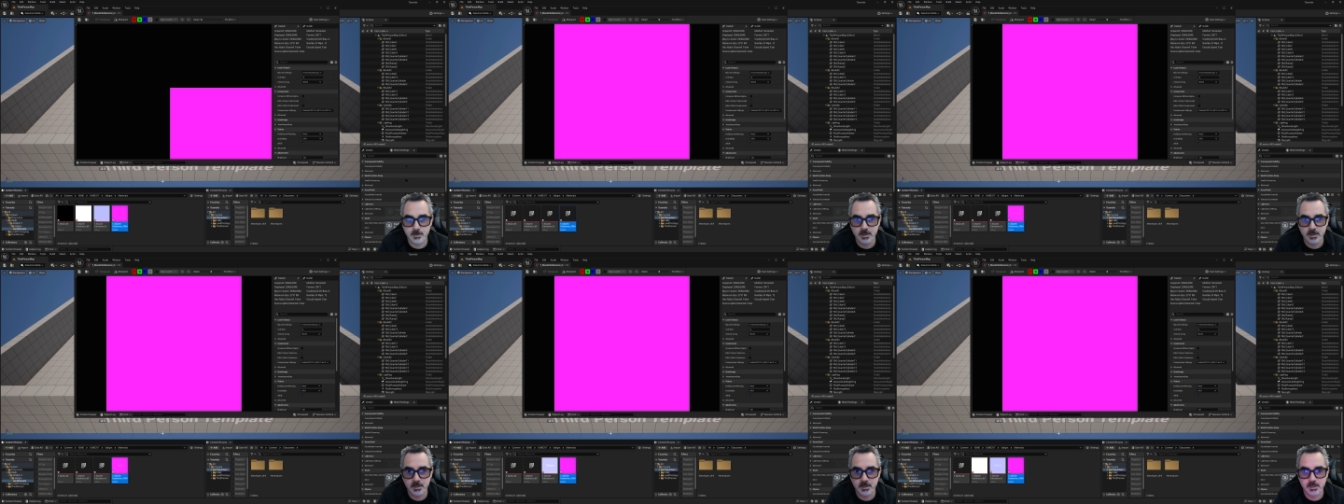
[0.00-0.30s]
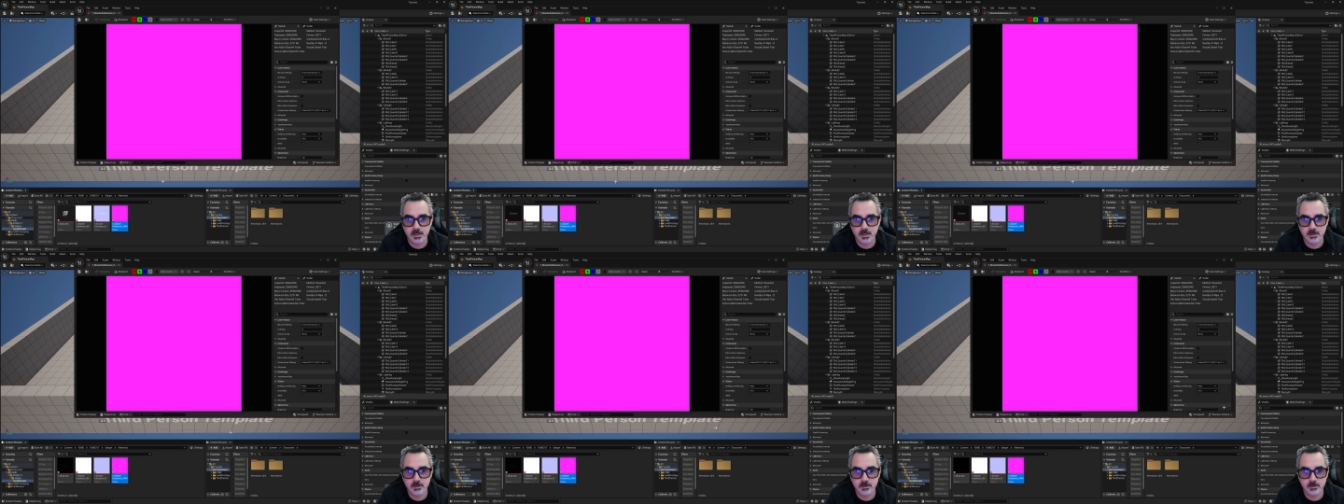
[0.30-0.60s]
be a
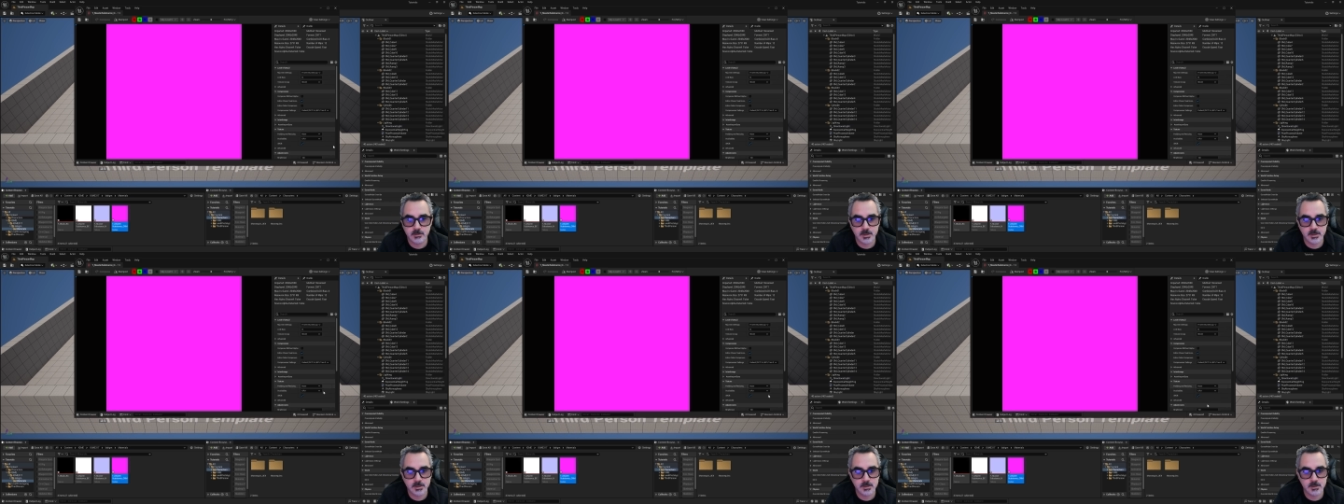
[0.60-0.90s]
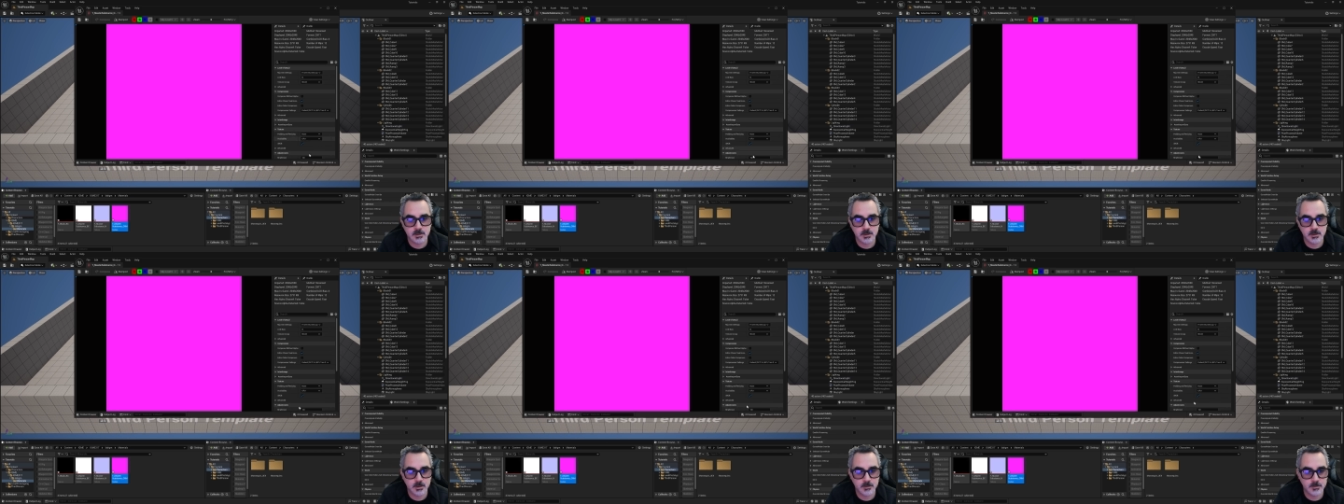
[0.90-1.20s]
texture that is
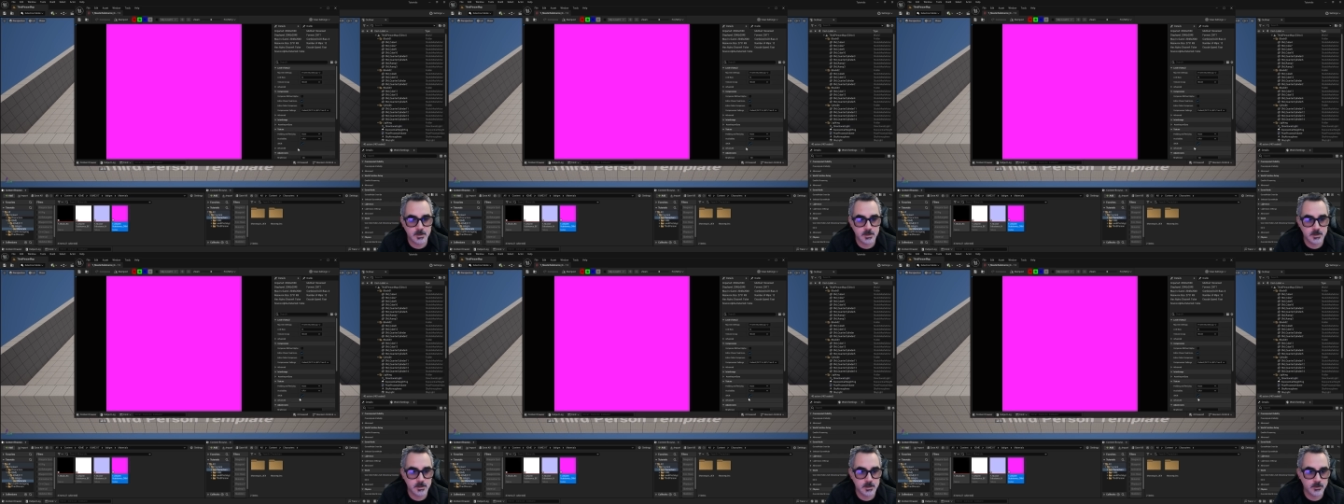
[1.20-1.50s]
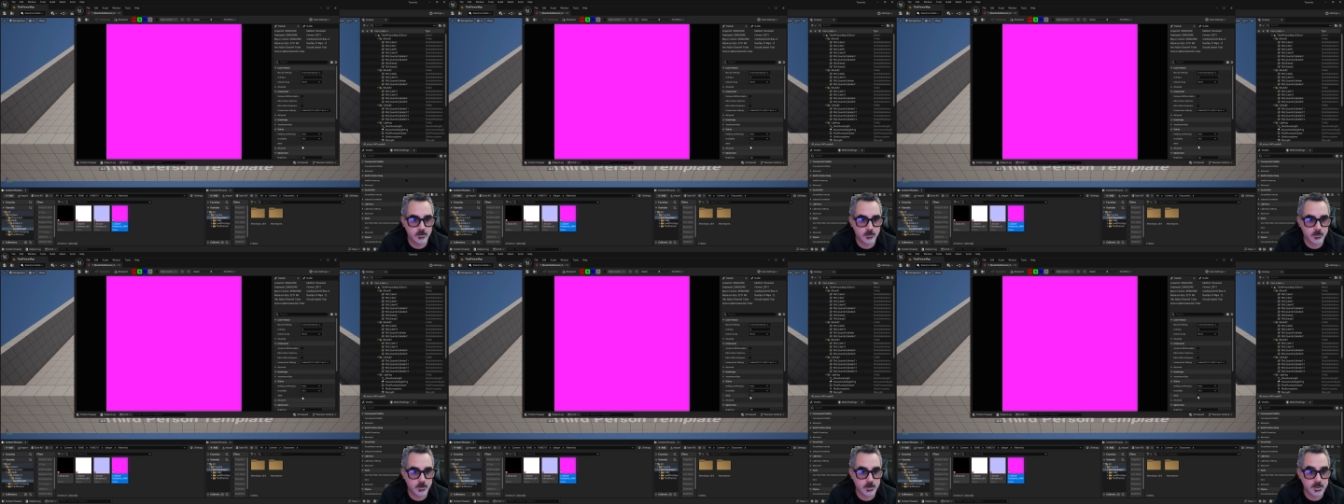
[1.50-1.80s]
not going to be in the
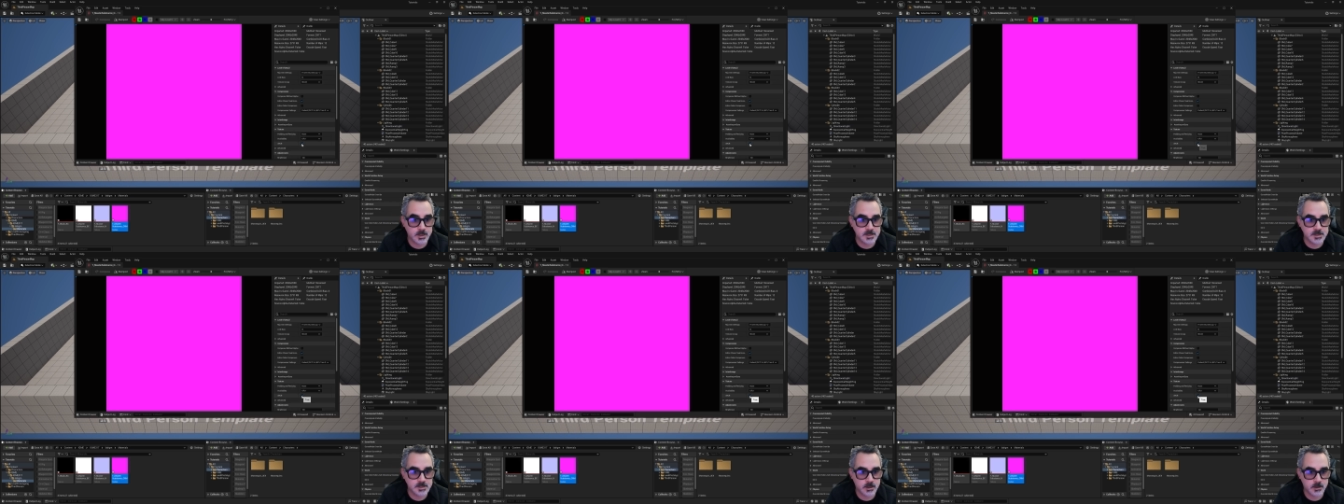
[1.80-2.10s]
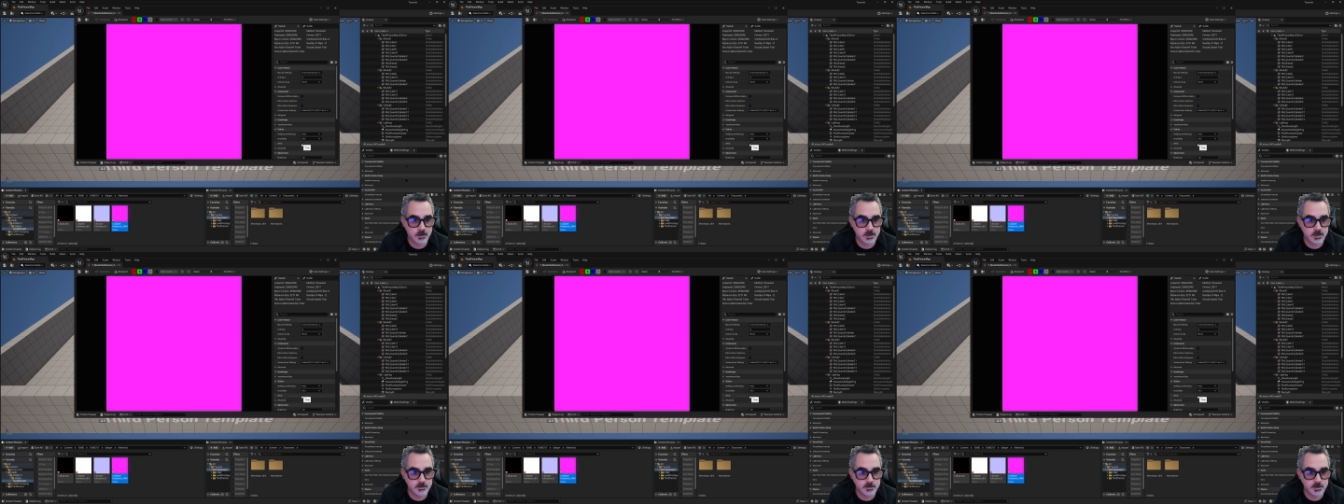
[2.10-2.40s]
normal
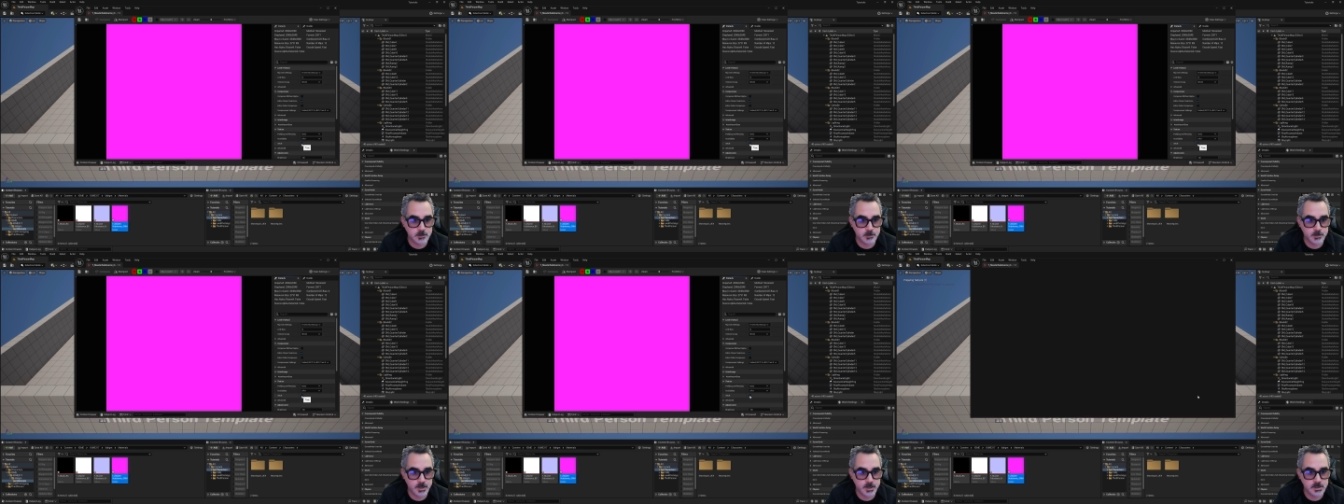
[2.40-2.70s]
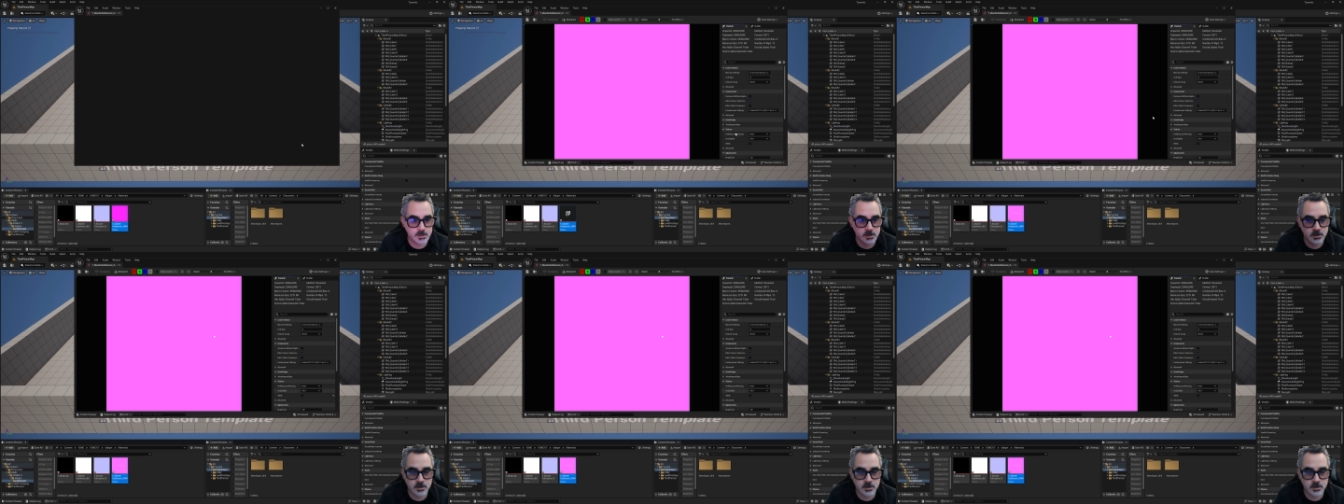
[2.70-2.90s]
sRGB space.